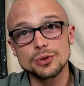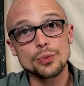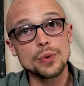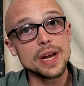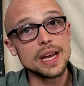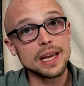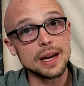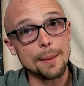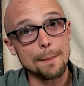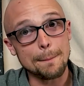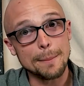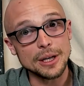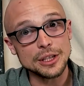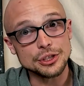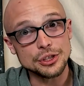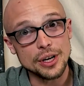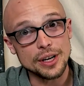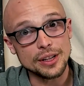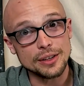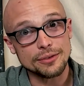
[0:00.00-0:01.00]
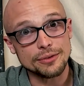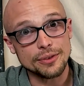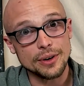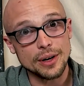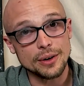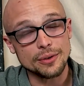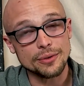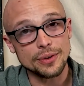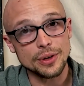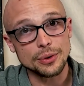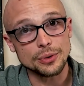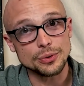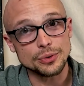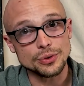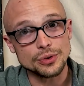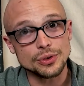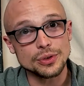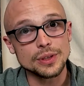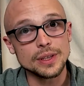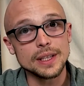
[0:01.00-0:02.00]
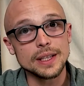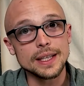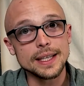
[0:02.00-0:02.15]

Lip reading: week and a bunch of other fun reviews.